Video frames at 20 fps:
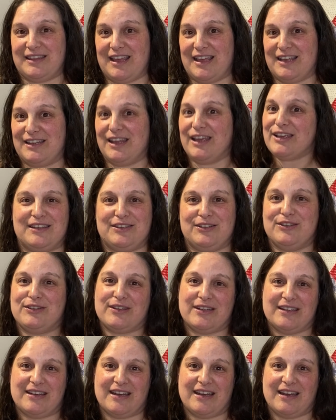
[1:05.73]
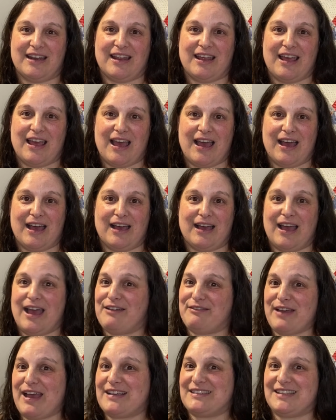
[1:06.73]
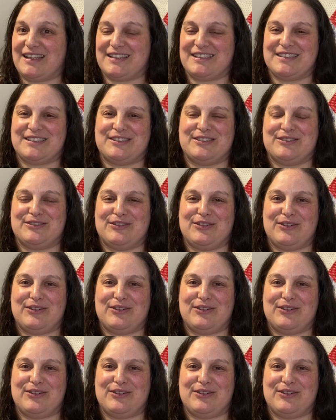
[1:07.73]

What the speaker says: then you can have access to